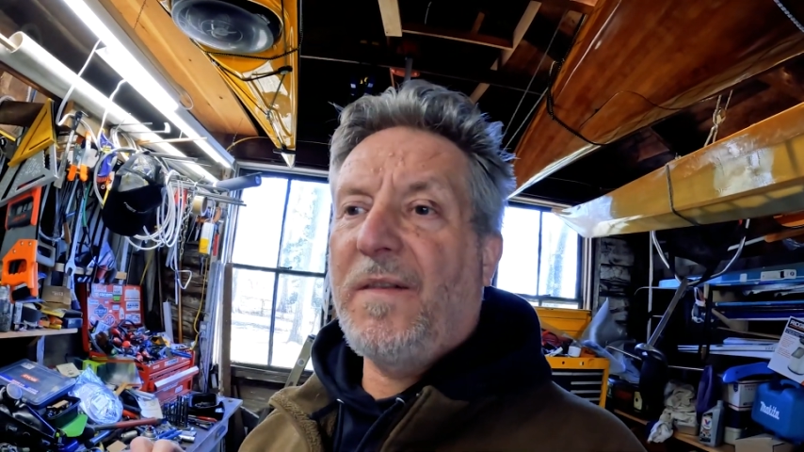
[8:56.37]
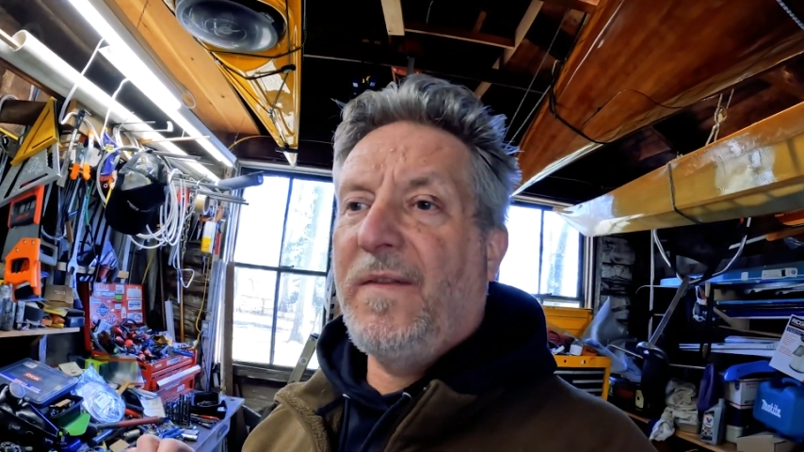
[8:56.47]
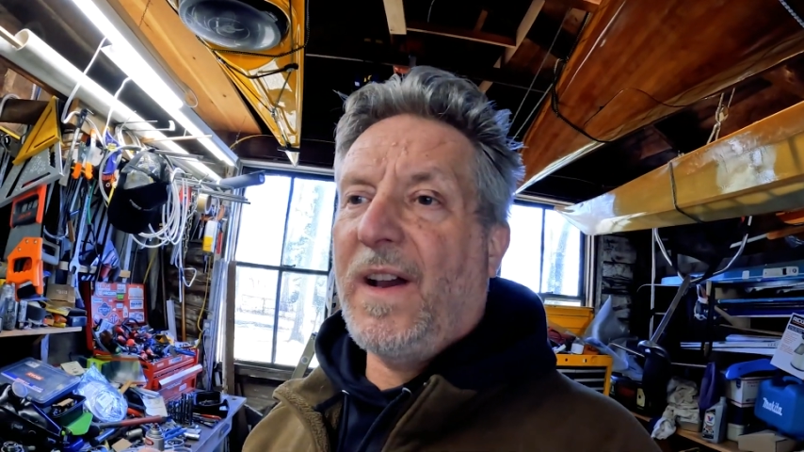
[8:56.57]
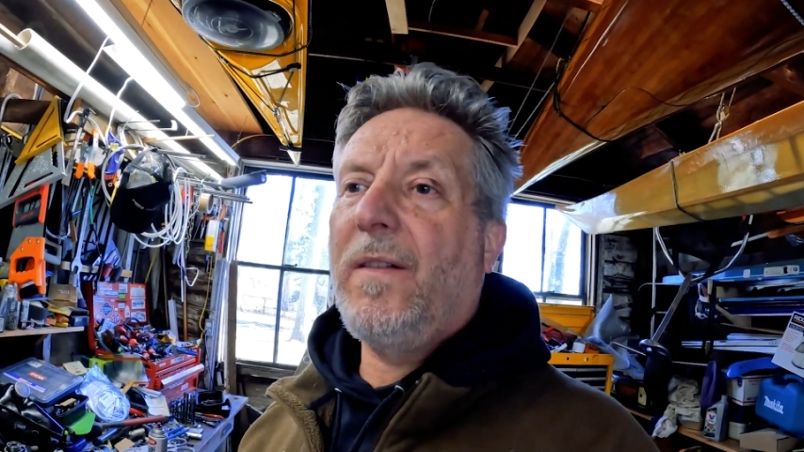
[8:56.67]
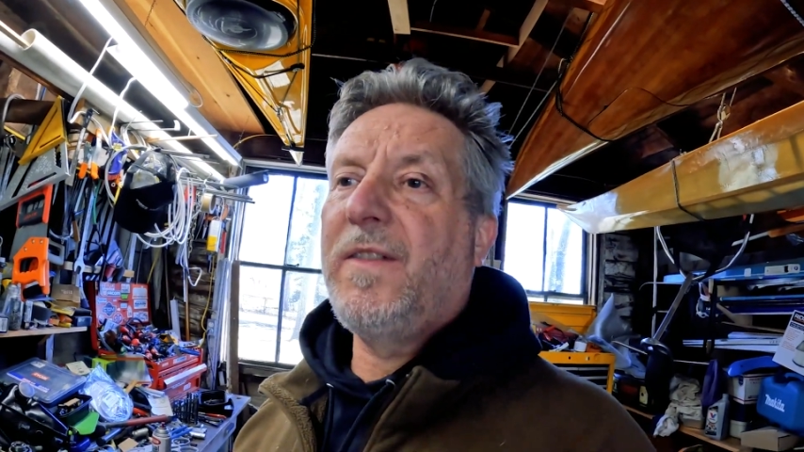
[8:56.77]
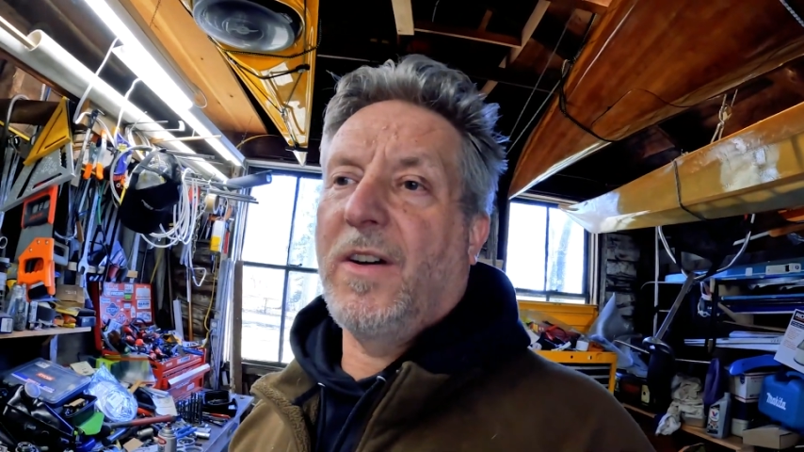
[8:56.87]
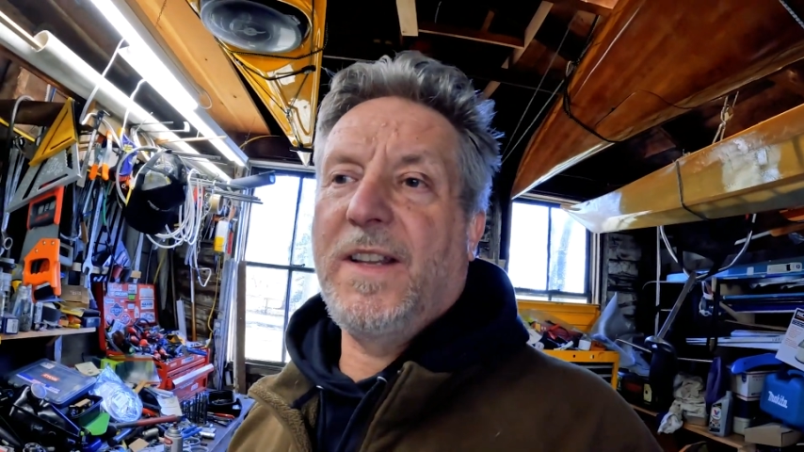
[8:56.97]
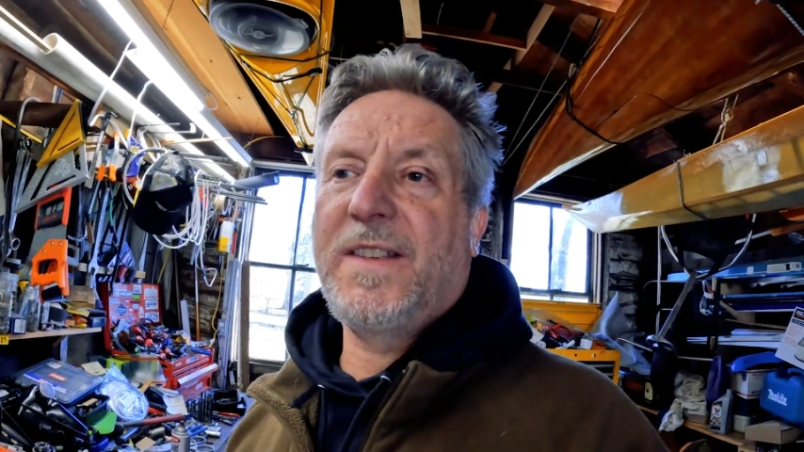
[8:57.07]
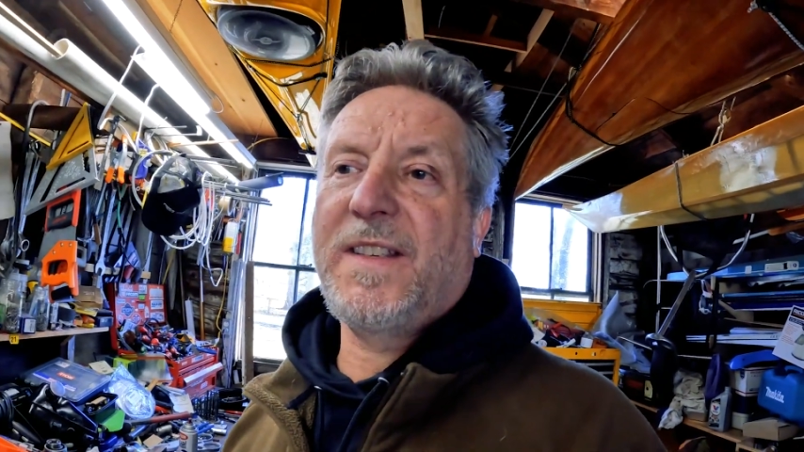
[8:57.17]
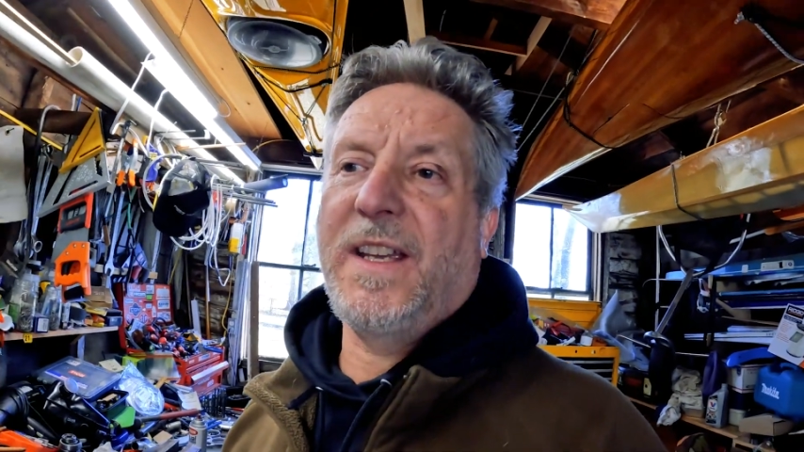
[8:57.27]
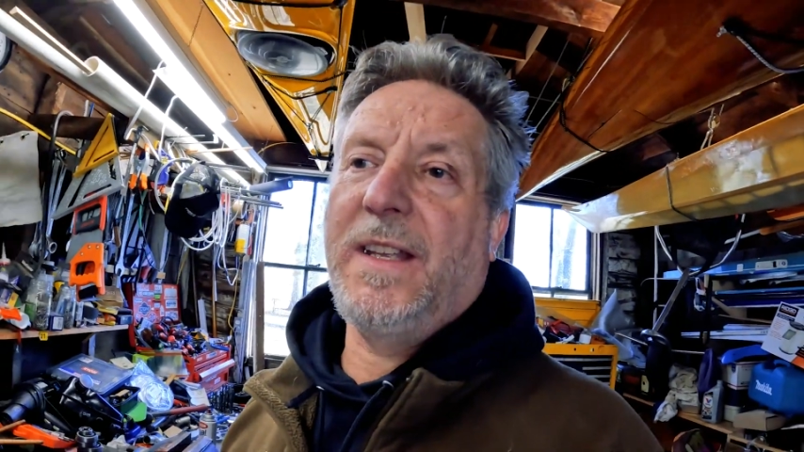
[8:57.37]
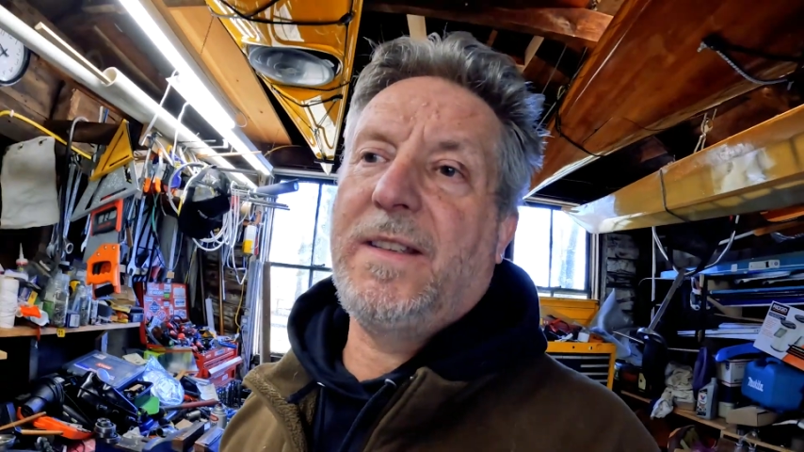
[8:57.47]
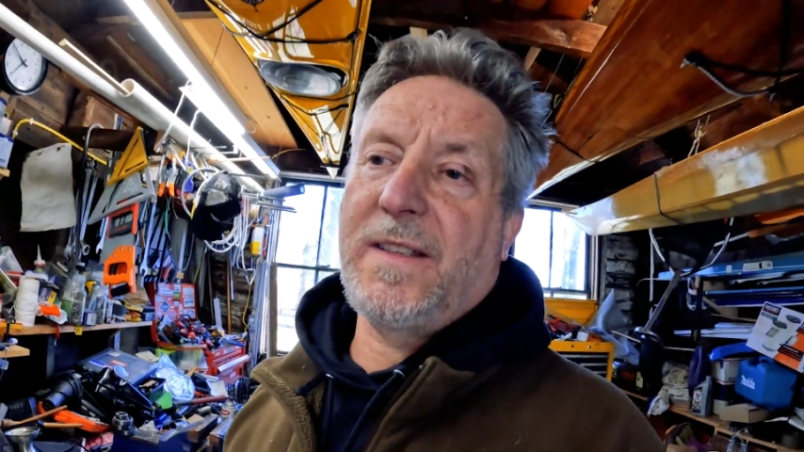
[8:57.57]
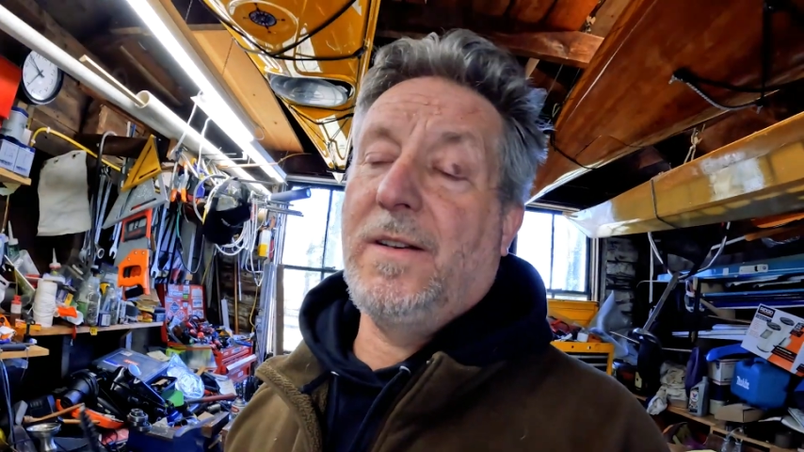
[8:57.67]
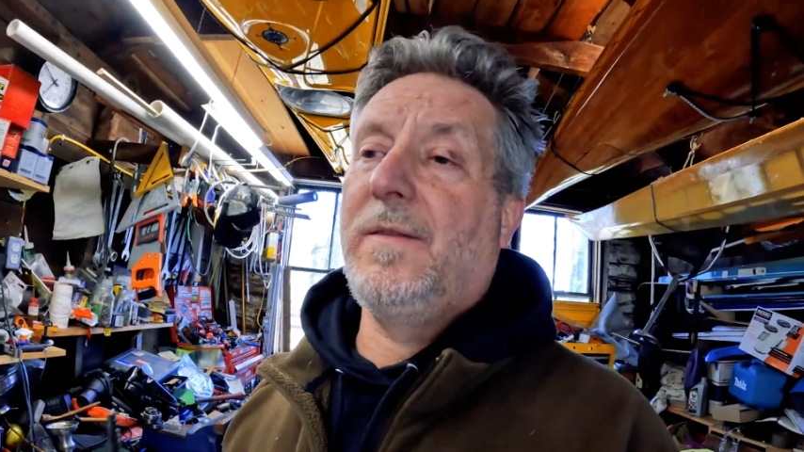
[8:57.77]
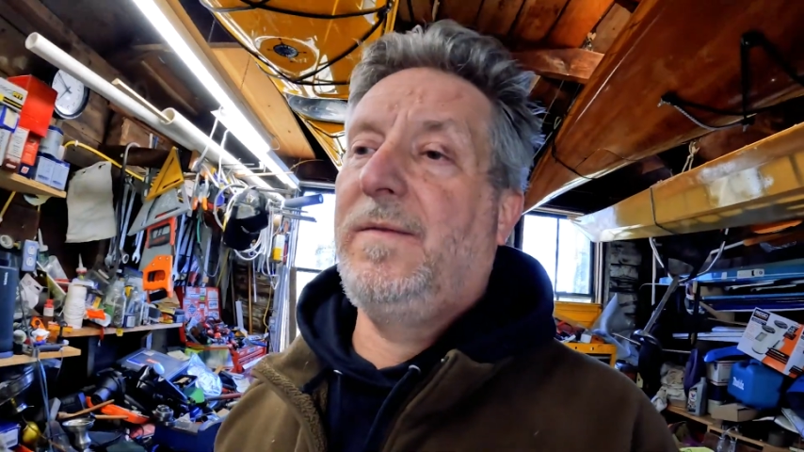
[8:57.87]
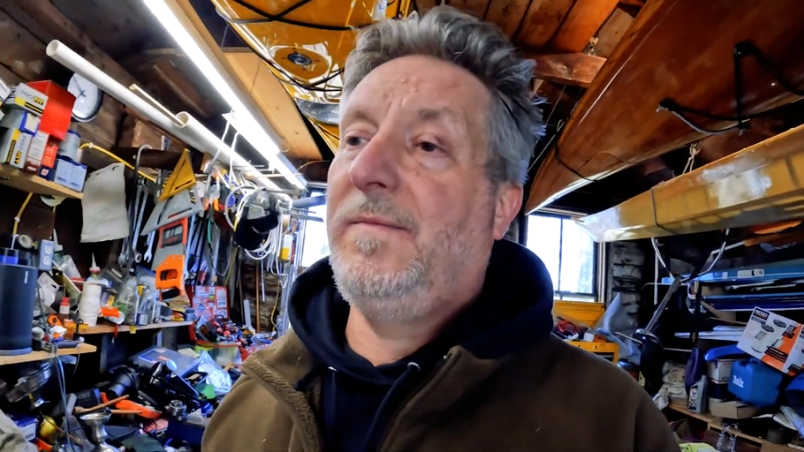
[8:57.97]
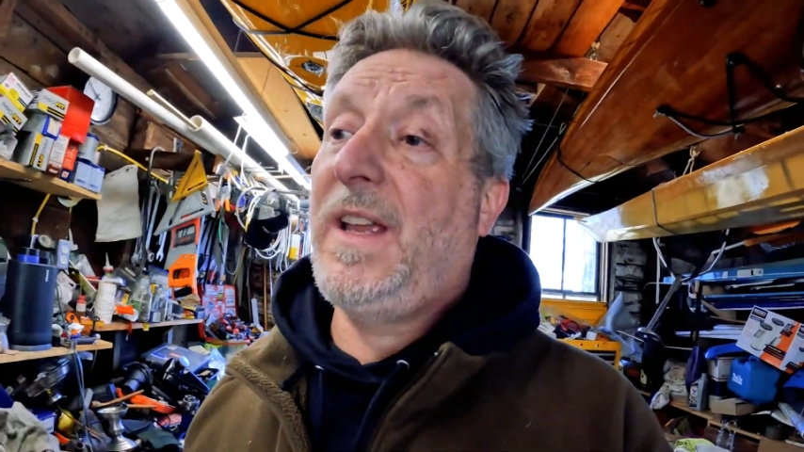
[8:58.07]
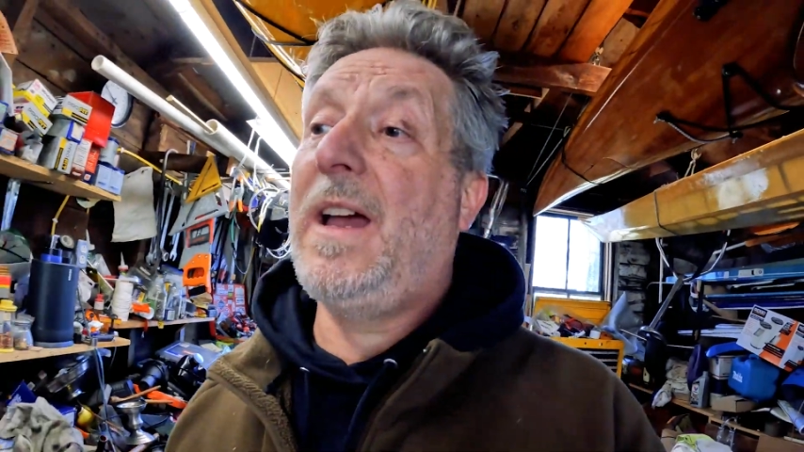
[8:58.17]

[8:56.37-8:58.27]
valve guide seats of